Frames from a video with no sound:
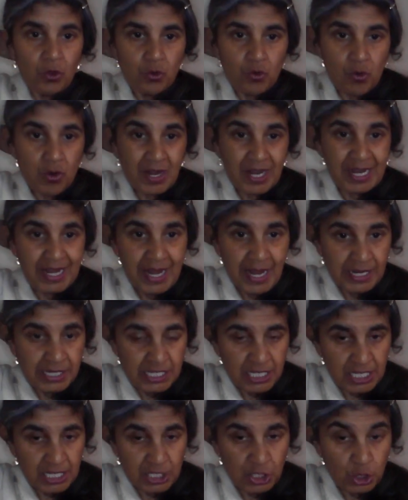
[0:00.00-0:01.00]
You're
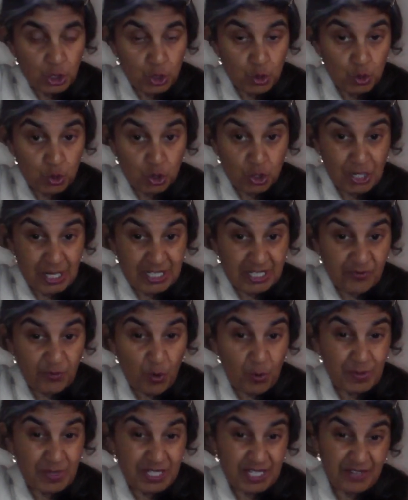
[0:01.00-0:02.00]
connecting into your
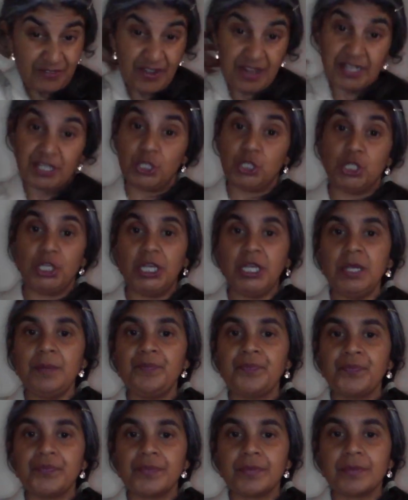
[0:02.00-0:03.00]
transformative
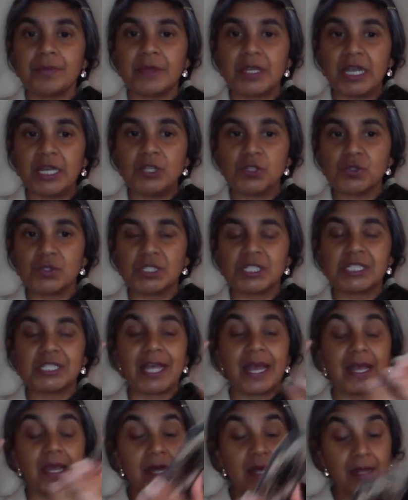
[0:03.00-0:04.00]
energy. The angels are
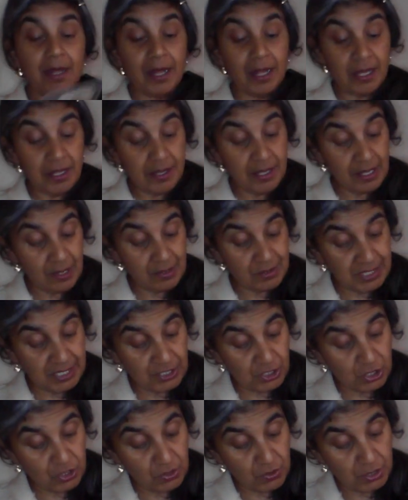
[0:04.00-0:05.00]
saying. Anything else,
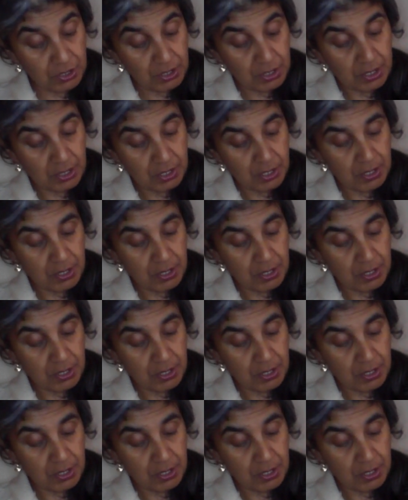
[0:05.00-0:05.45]
angels?